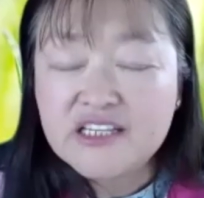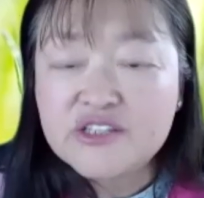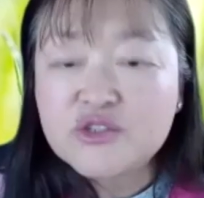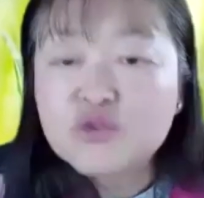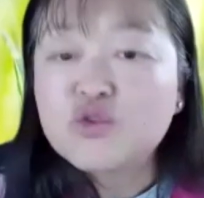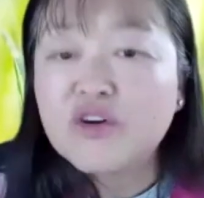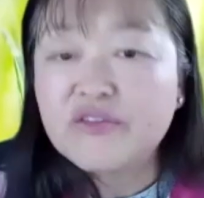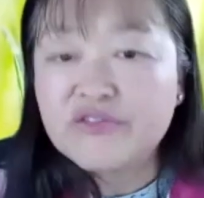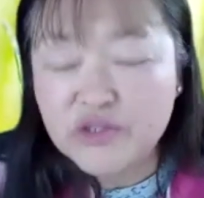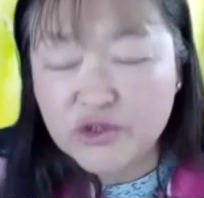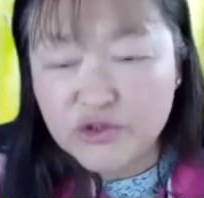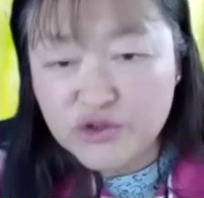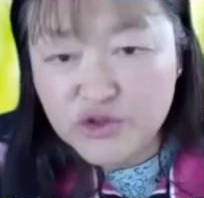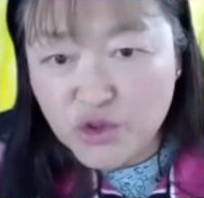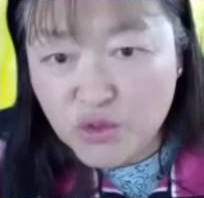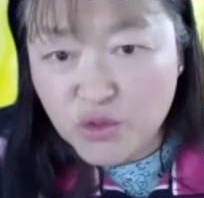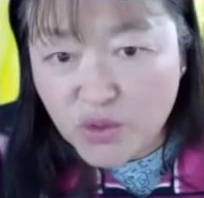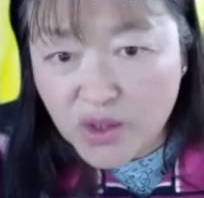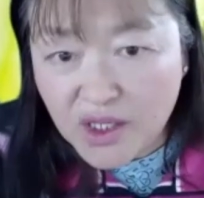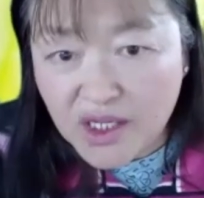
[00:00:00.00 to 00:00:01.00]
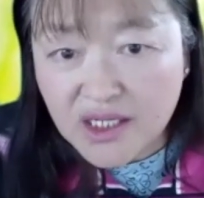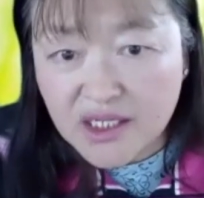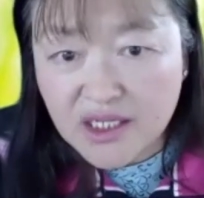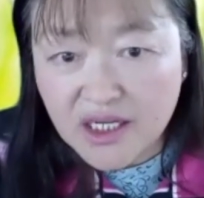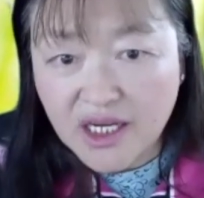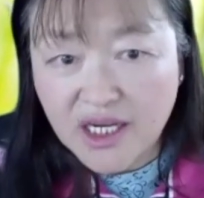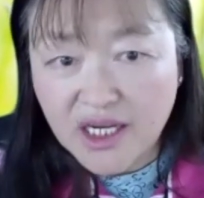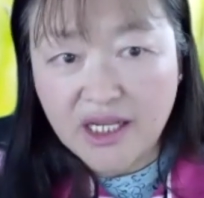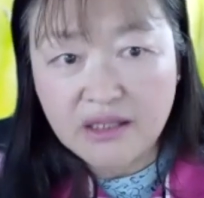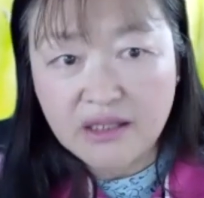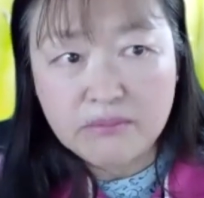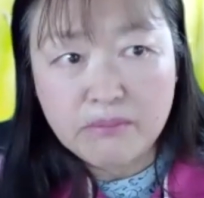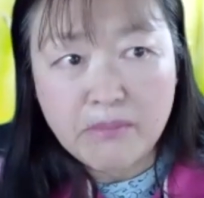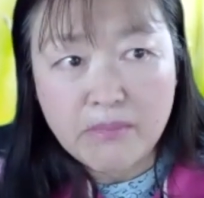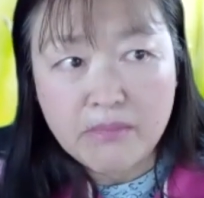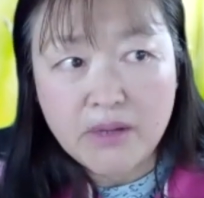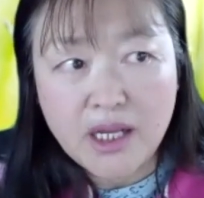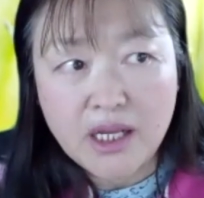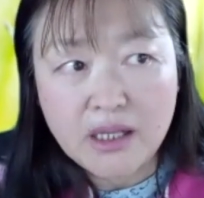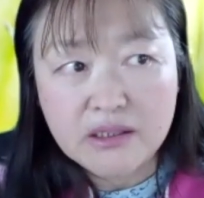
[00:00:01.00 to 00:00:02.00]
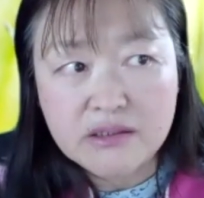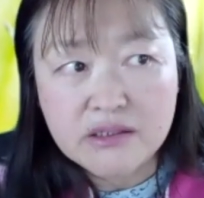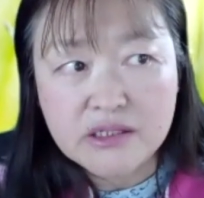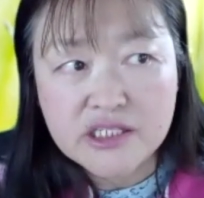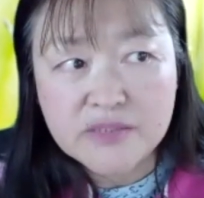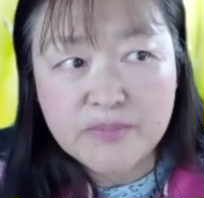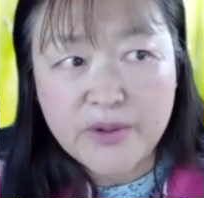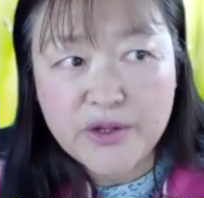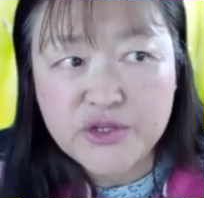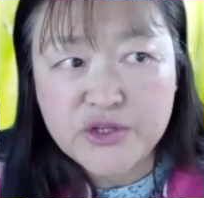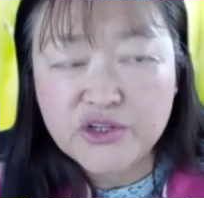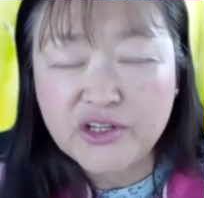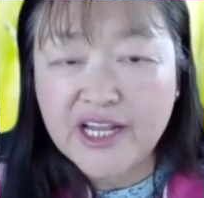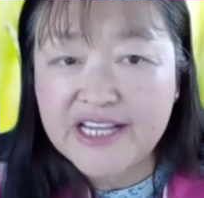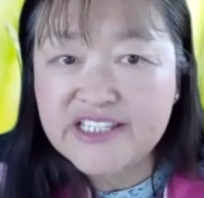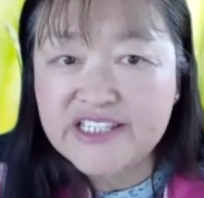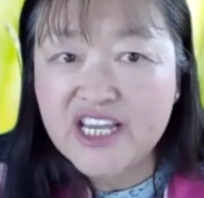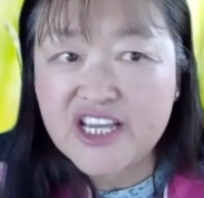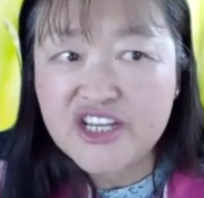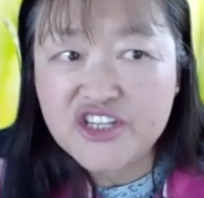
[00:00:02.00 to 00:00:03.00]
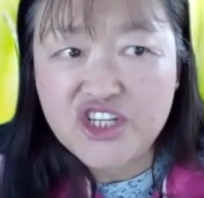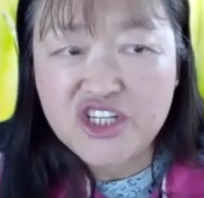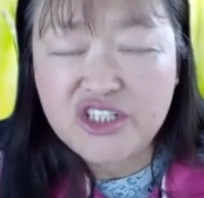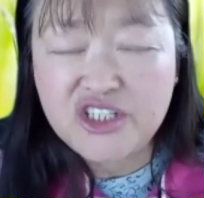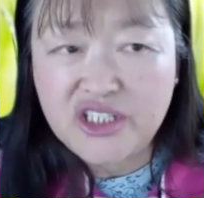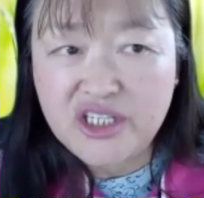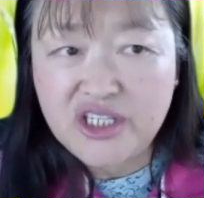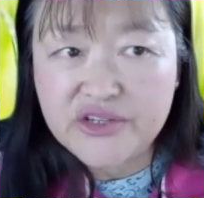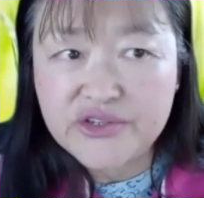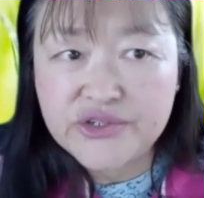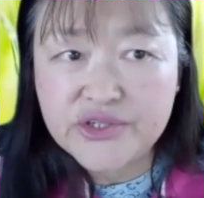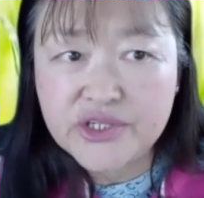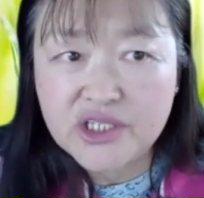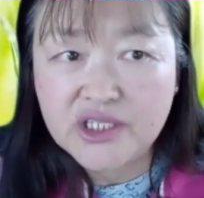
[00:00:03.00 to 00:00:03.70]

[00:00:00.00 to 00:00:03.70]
School of Social Work. And specialization is